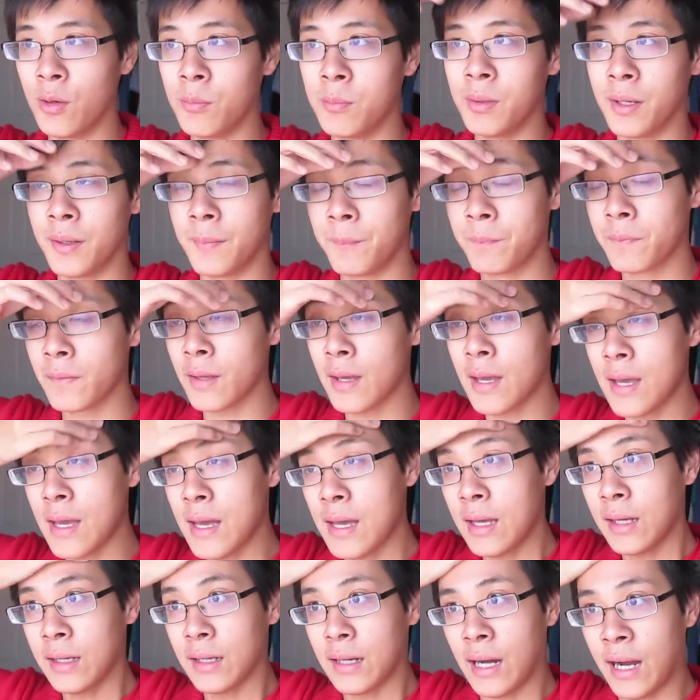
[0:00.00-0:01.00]
but
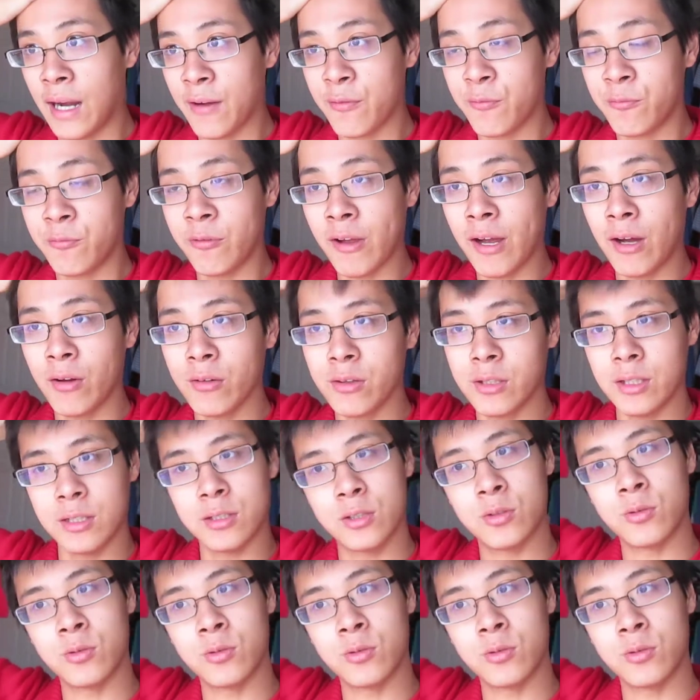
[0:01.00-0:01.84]
I found this